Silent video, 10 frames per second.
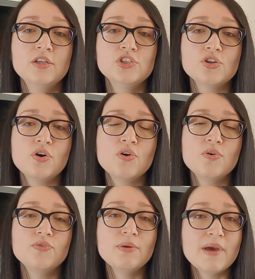
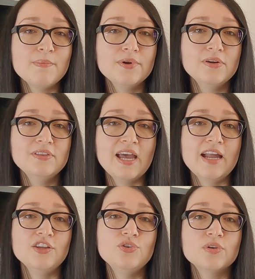So remember
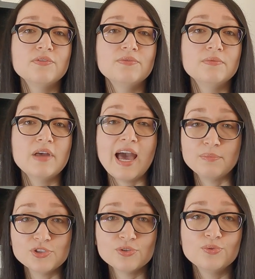that you are
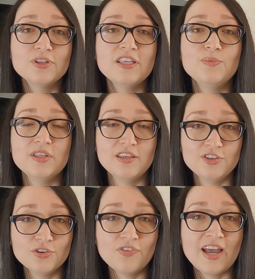absolutely within
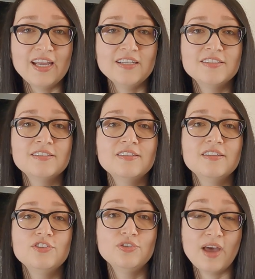your right
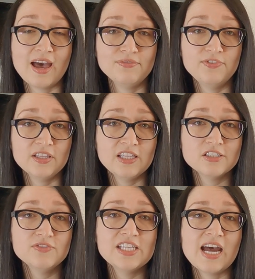to have
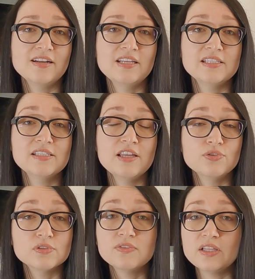feelings of sadness, and
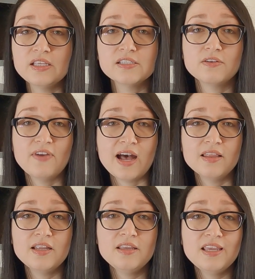those feelings are
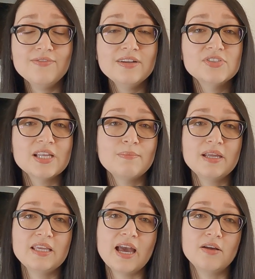valid even if
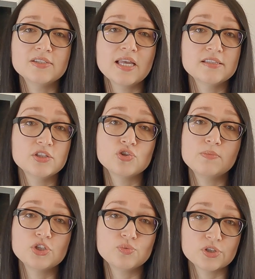somebody else has it so
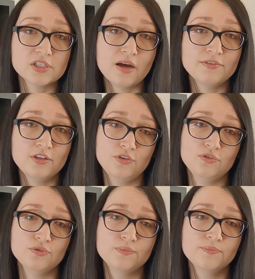much worse off than you
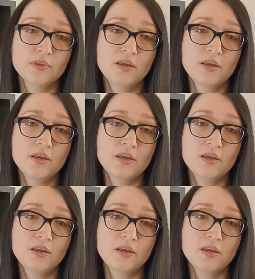do.